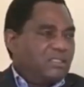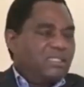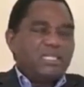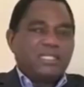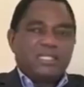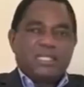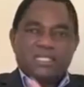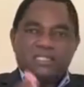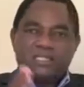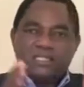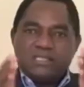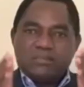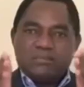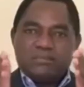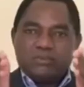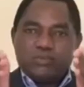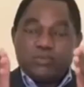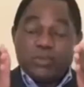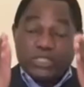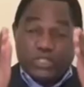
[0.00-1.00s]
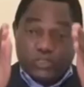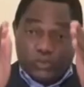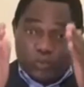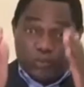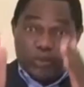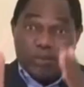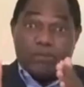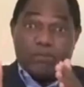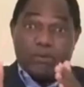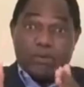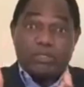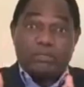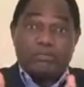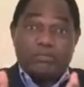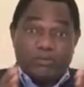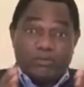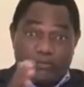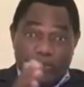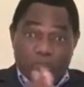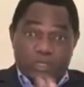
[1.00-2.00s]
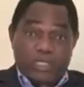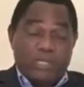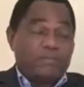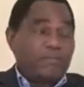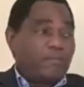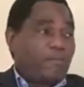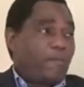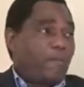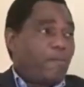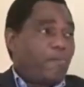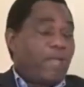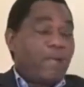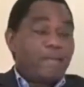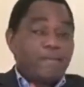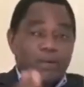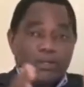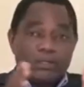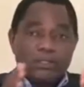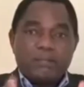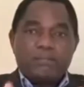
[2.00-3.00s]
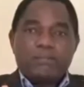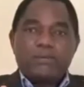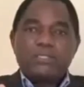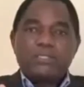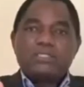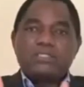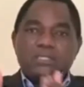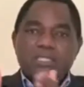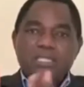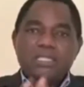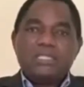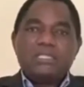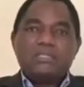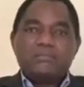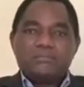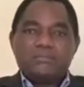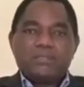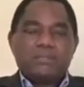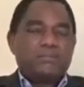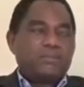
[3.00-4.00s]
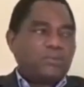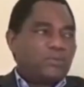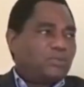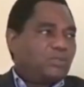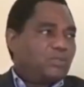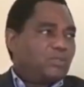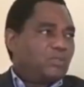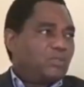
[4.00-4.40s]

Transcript: the cases which should be brought before them about the police killing people